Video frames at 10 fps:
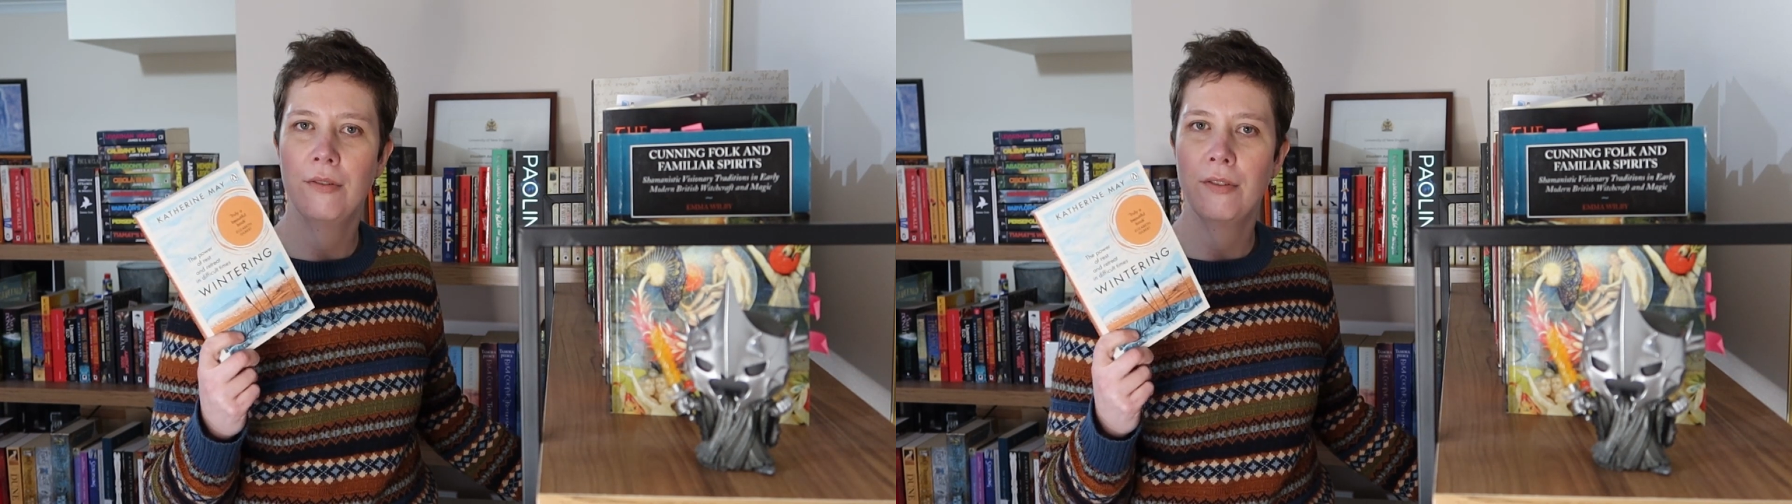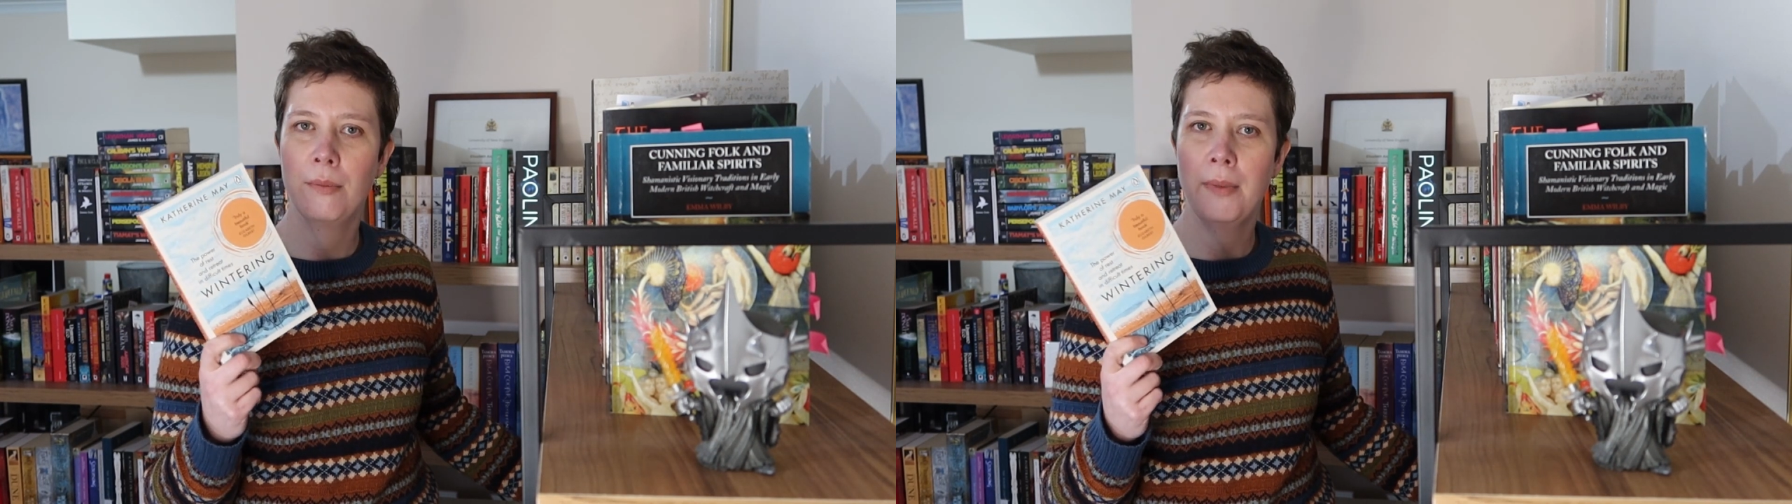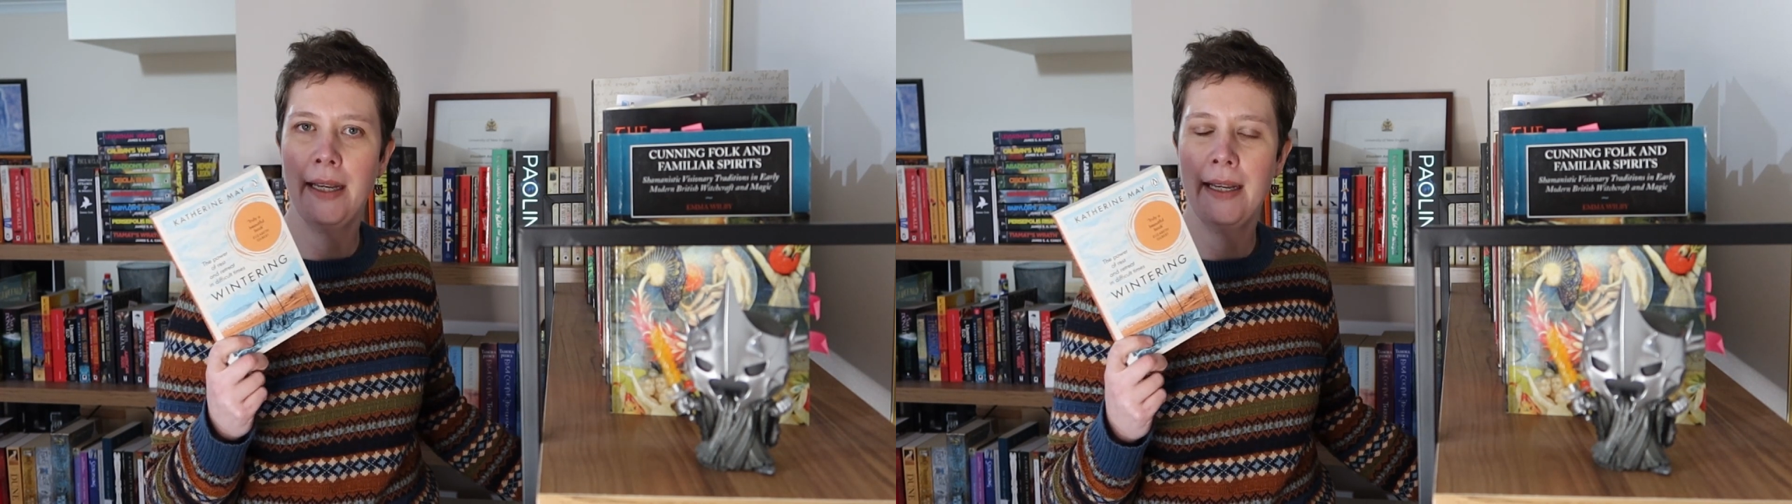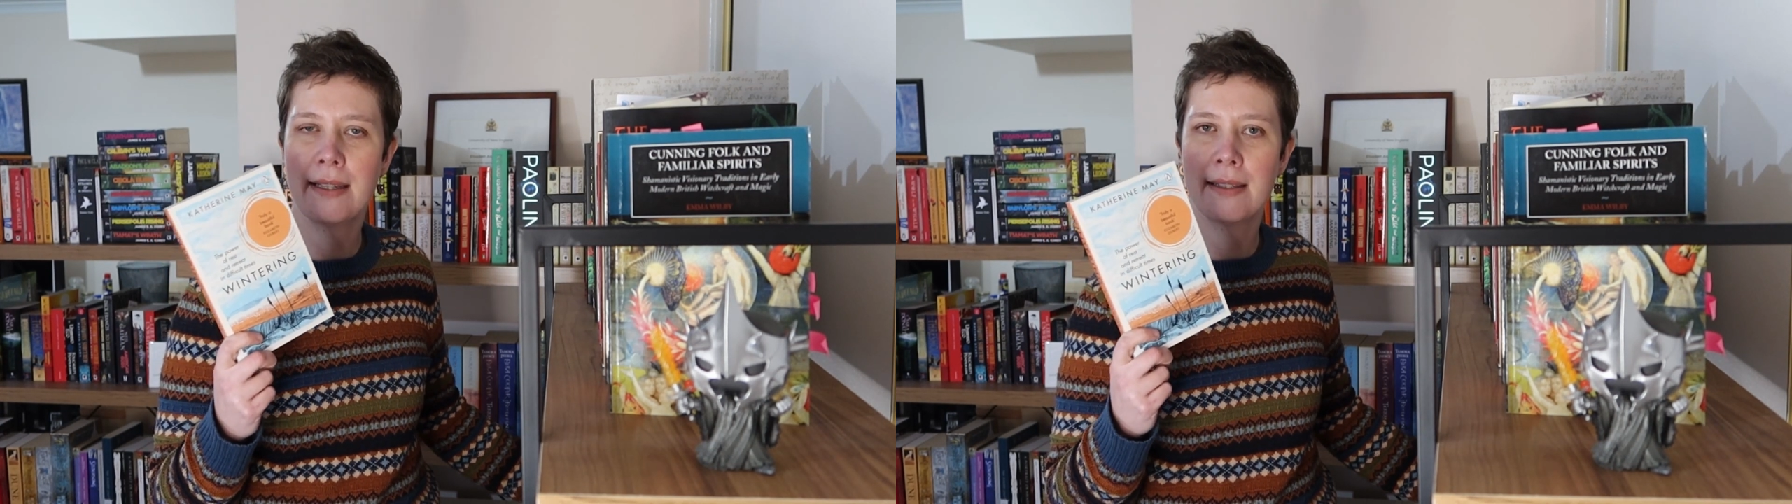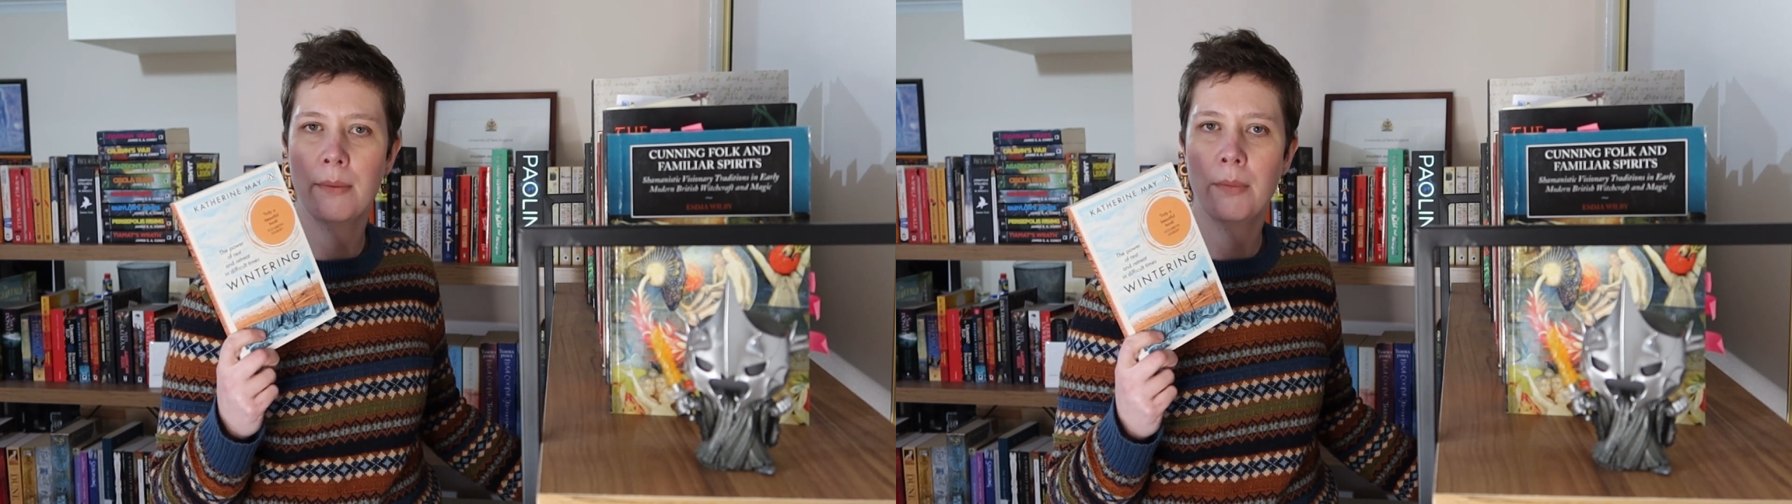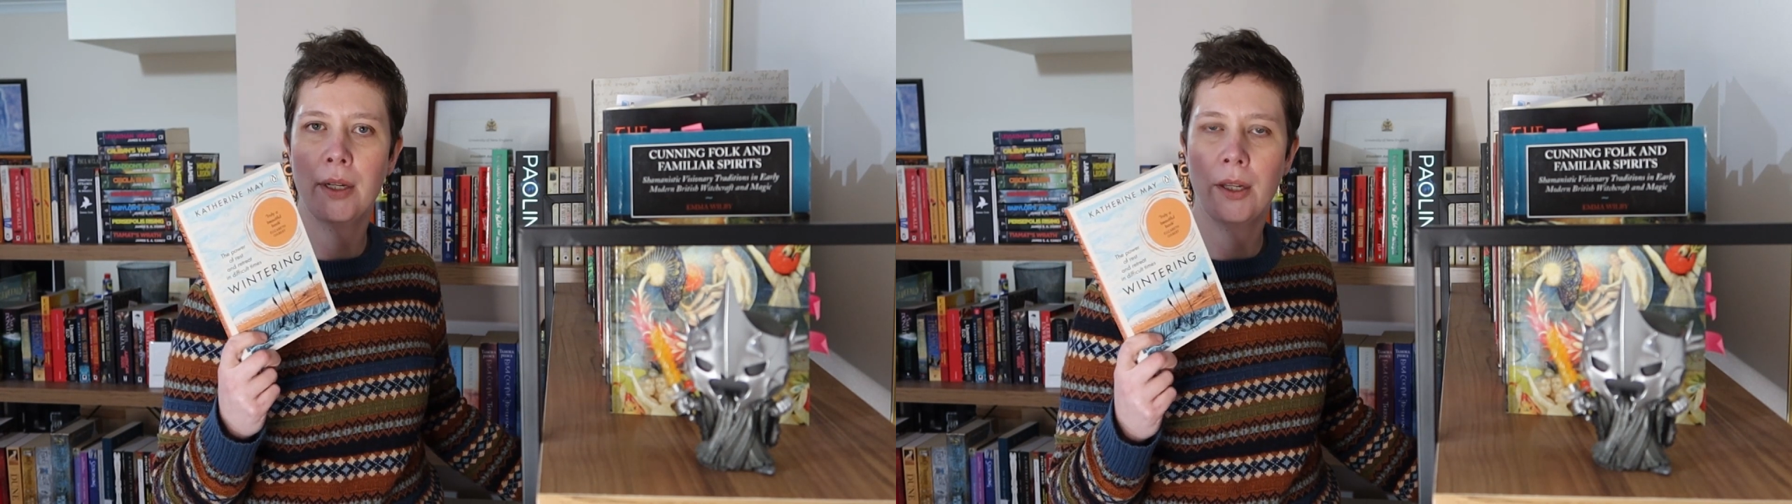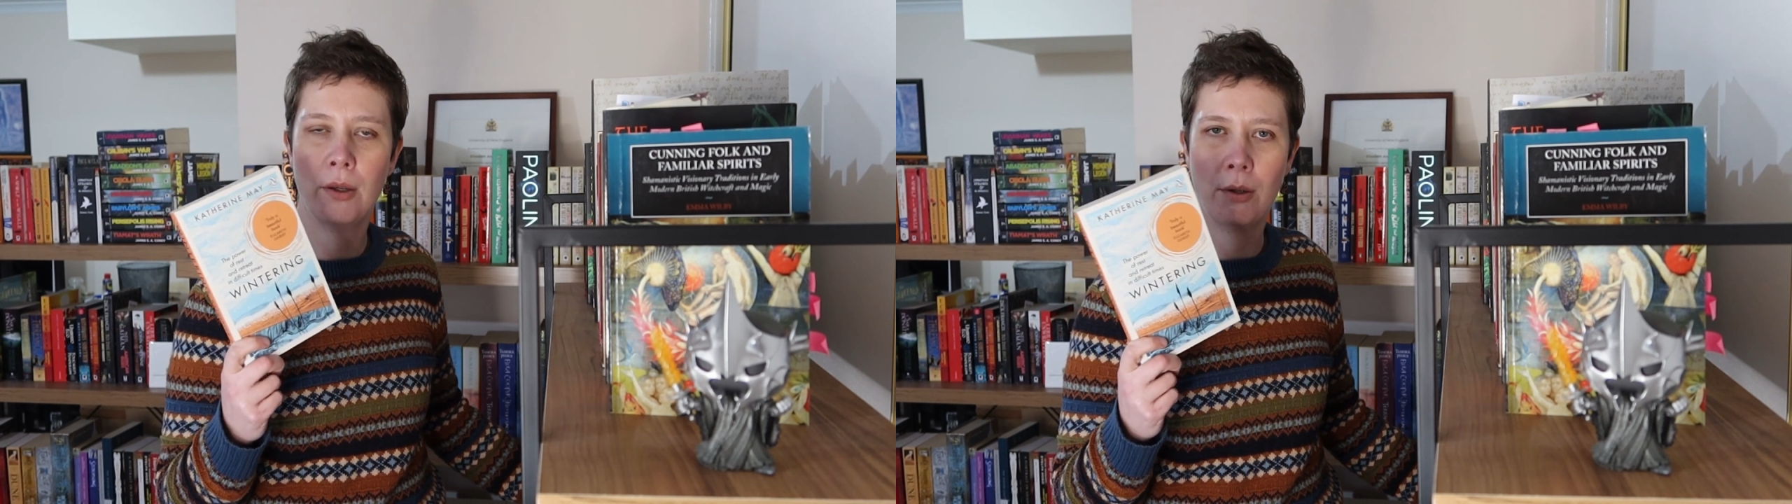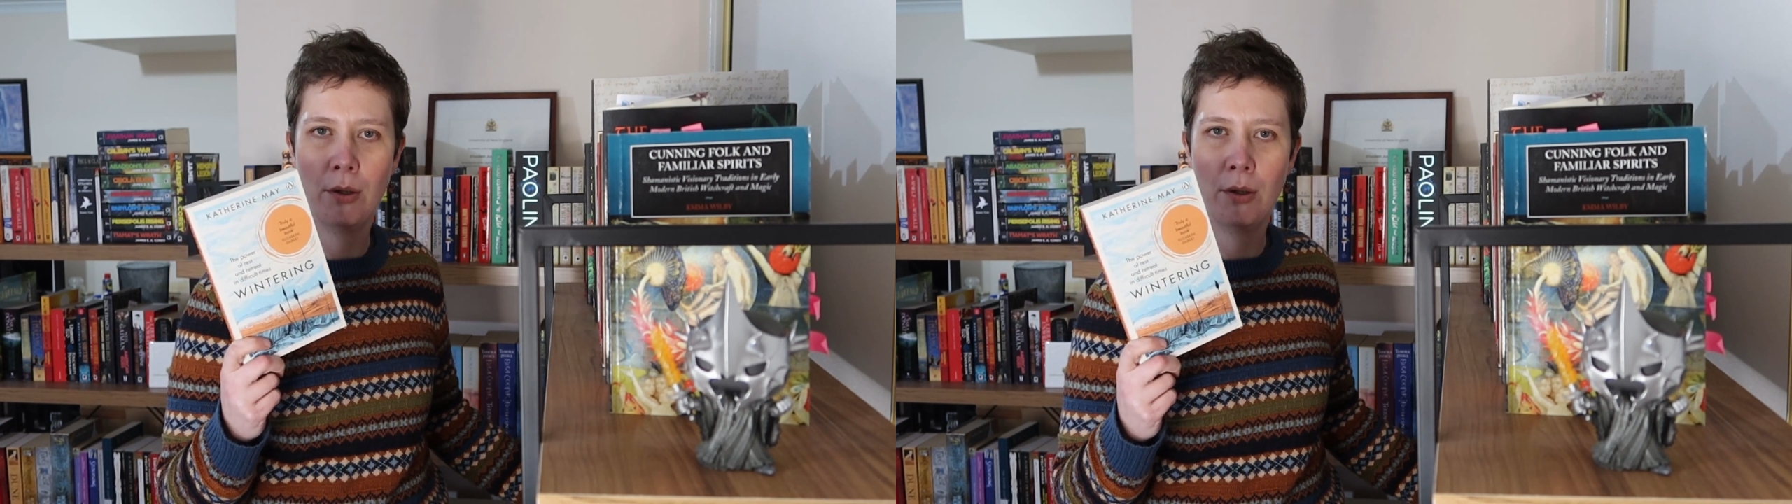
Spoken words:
For me, as somebody